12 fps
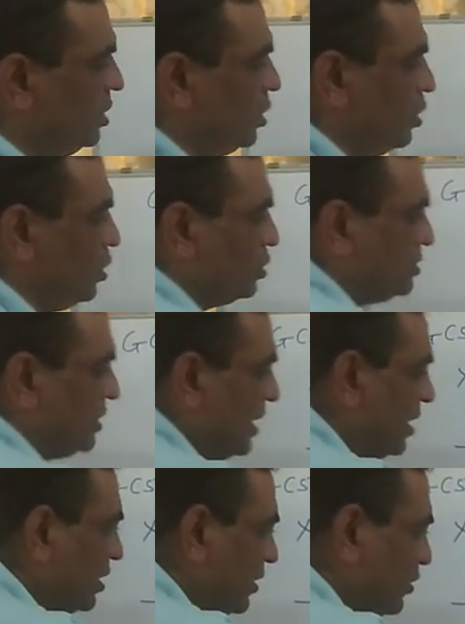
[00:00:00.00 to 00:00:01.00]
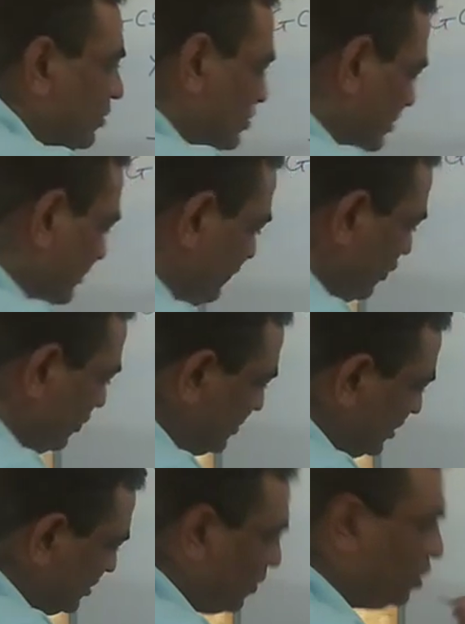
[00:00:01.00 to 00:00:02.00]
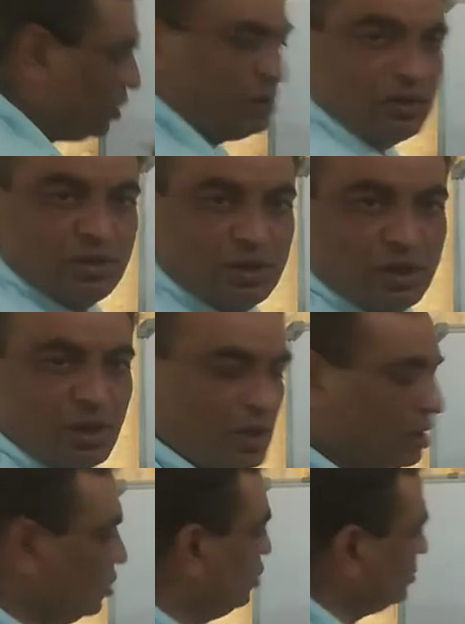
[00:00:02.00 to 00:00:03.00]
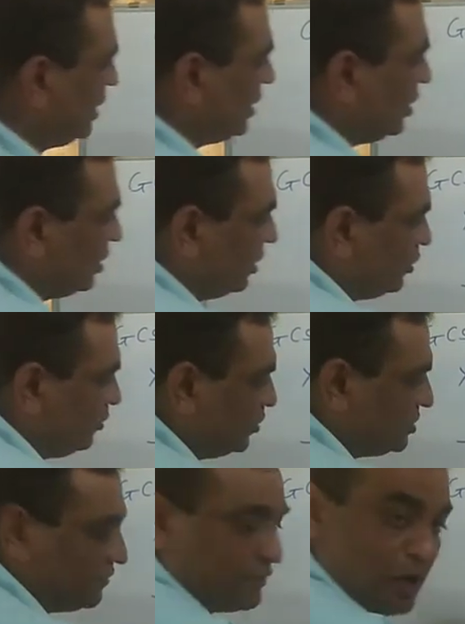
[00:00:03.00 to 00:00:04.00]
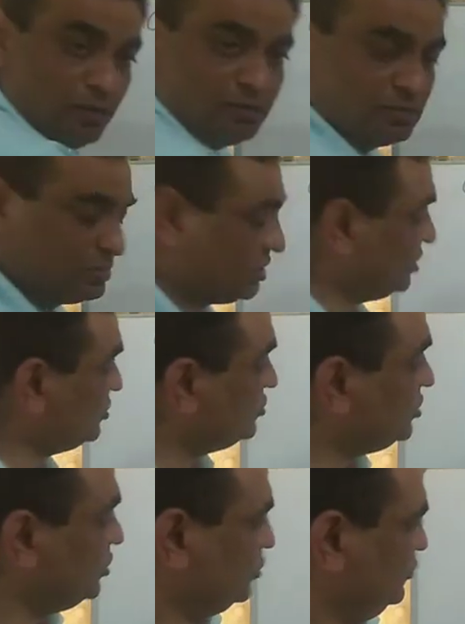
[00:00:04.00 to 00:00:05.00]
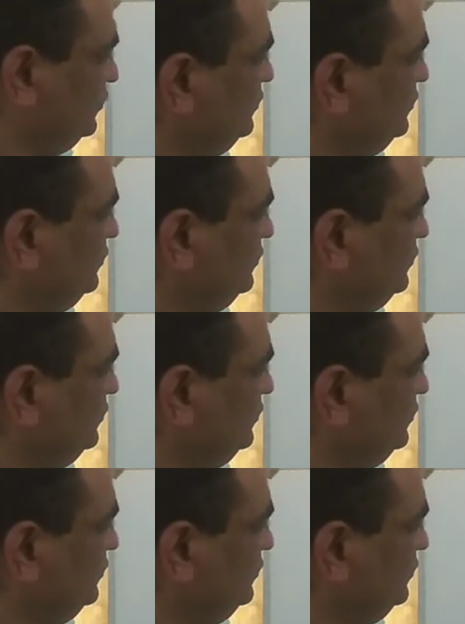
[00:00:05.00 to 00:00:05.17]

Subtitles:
or the angle contribution from this pole, or the angle contribution from this zero.